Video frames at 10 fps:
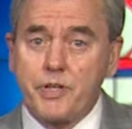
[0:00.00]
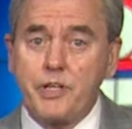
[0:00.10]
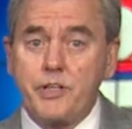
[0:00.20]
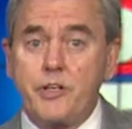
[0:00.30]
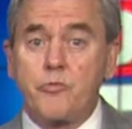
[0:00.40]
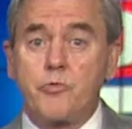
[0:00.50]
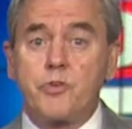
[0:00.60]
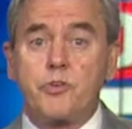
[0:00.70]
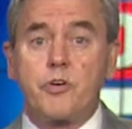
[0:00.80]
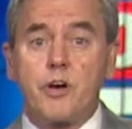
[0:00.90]
he didn't
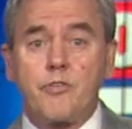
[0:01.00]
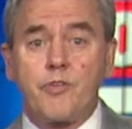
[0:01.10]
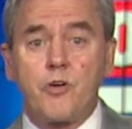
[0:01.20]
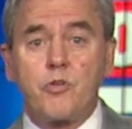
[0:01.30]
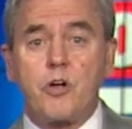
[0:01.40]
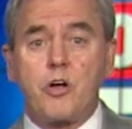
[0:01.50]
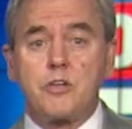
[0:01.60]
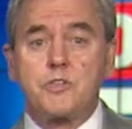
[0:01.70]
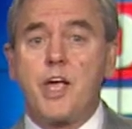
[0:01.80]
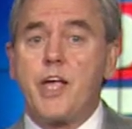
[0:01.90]
return our phone
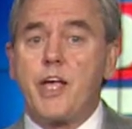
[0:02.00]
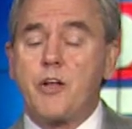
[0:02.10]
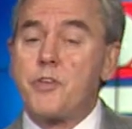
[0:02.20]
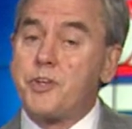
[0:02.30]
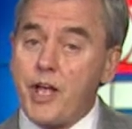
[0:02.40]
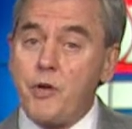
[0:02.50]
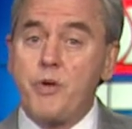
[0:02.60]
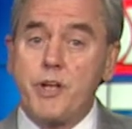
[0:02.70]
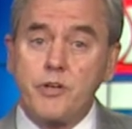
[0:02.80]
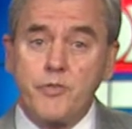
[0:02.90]
calls. And on the day
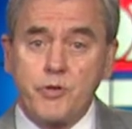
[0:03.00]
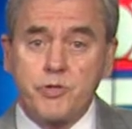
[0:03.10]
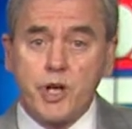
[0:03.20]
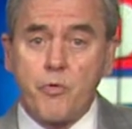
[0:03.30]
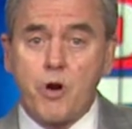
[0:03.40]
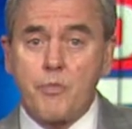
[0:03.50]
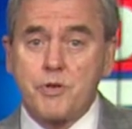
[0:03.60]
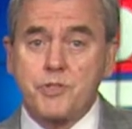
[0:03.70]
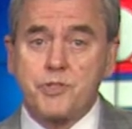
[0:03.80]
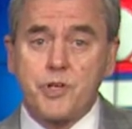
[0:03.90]
we interviewed Jay
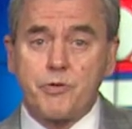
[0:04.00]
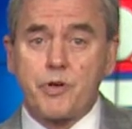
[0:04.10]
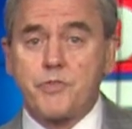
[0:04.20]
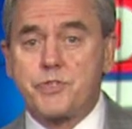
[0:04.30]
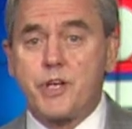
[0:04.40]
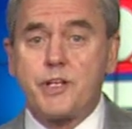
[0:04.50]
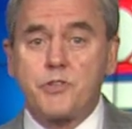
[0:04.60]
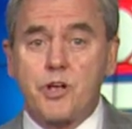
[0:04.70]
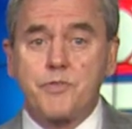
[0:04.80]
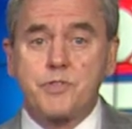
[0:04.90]
Roberts, the Secretary of
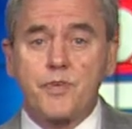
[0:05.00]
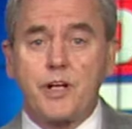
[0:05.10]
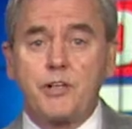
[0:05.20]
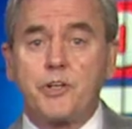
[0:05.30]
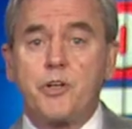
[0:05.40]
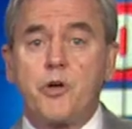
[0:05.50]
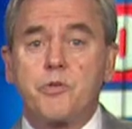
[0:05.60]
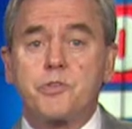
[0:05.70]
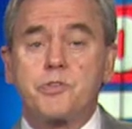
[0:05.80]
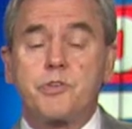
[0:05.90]
State's office filed a
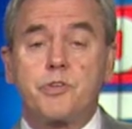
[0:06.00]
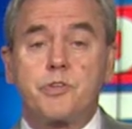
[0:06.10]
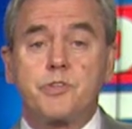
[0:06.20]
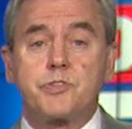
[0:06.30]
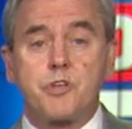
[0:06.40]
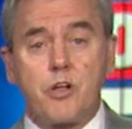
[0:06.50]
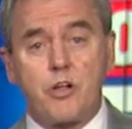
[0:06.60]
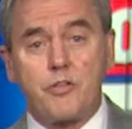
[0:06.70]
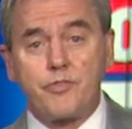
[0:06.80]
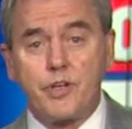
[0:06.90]
notice to
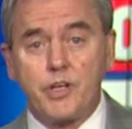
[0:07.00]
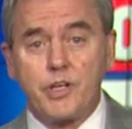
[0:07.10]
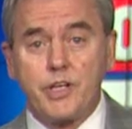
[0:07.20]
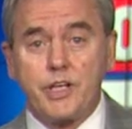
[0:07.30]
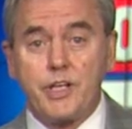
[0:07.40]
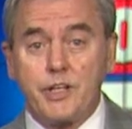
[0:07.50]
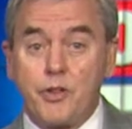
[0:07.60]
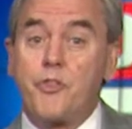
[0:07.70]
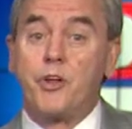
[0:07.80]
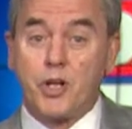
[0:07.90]
dissolve
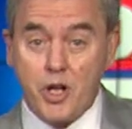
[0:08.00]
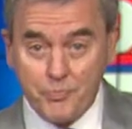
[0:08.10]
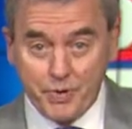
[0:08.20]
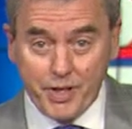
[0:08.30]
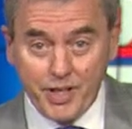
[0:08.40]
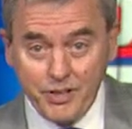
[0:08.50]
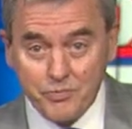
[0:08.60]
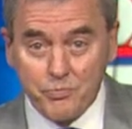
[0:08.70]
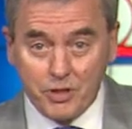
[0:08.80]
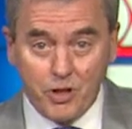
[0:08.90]
the company
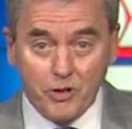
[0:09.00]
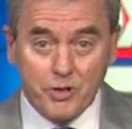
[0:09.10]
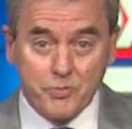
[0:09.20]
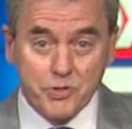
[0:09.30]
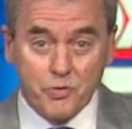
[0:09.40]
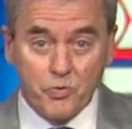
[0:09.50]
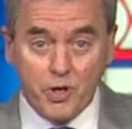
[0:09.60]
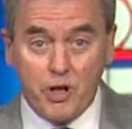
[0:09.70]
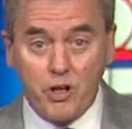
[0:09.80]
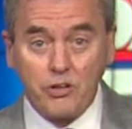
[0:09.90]
belonging to Mr.
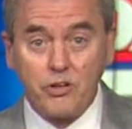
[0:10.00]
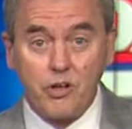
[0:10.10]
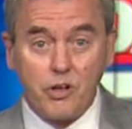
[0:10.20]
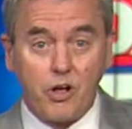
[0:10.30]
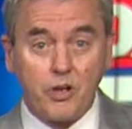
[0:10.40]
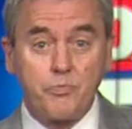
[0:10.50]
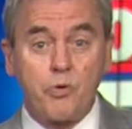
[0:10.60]
Woodall on